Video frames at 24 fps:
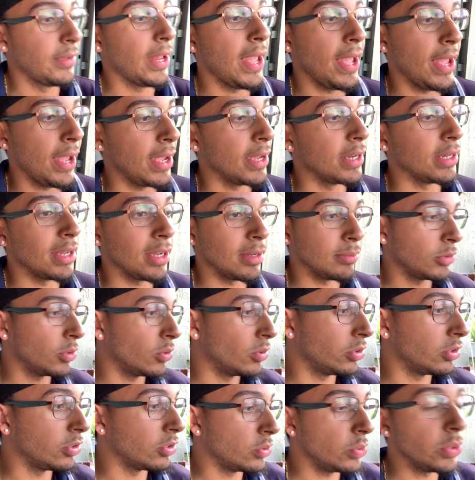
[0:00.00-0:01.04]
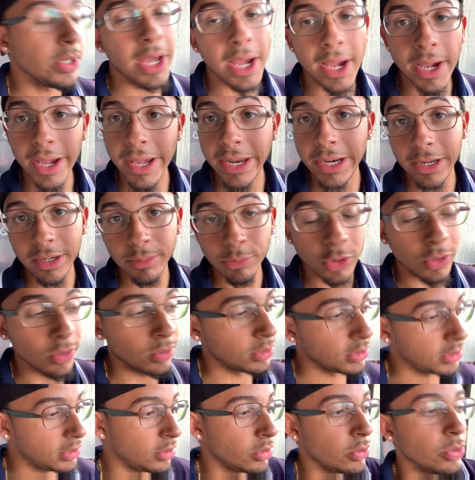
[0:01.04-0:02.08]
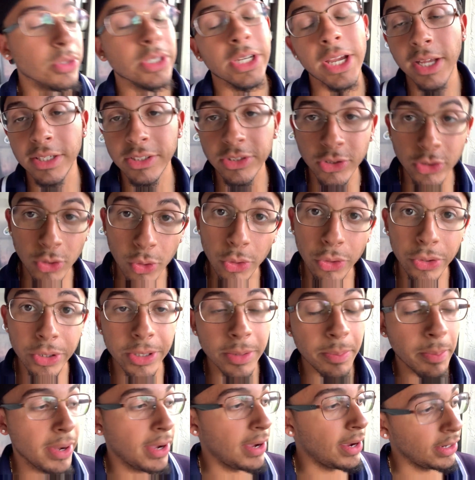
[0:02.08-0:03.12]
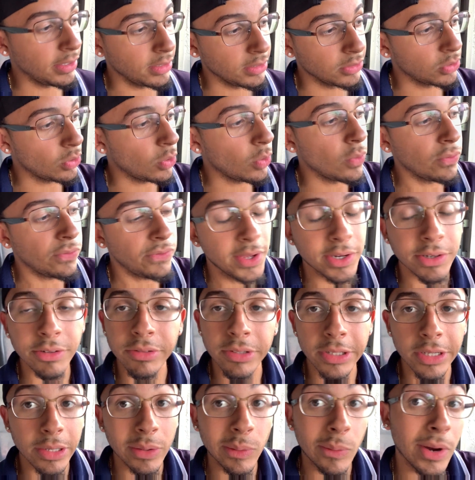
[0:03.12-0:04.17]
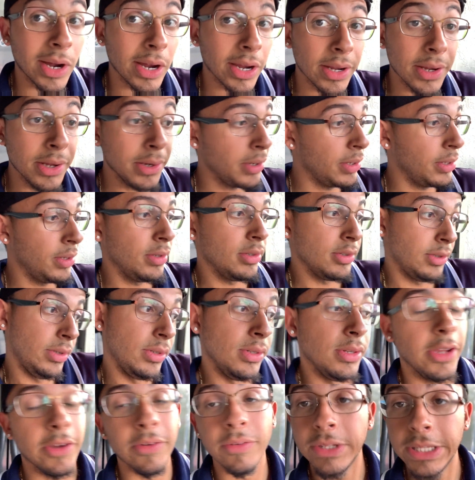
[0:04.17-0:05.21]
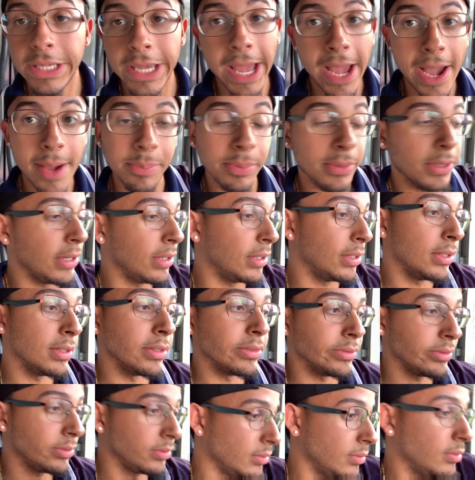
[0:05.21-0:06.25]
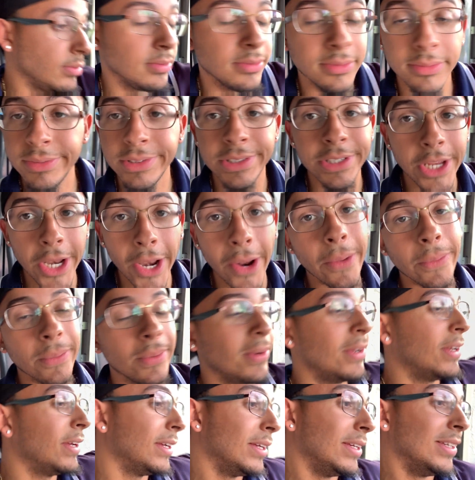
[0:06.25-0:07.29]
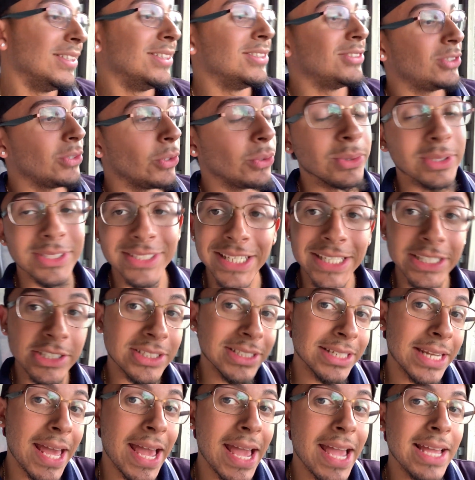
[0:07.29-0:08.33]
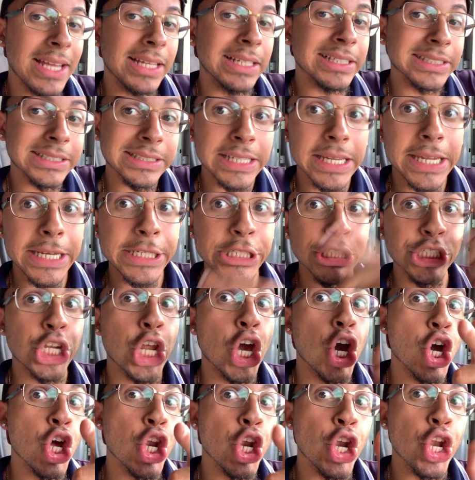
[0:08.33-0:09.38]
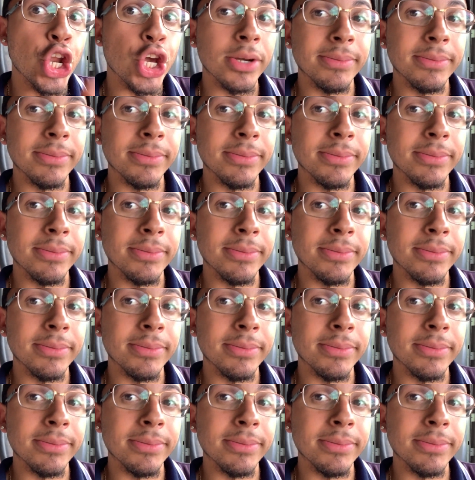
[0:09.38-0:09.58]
and I'm going to do that, and I'm going to tell you guys a story behind this whole fender thing, why everything happened, and you know. So let's get to that and let's get this done.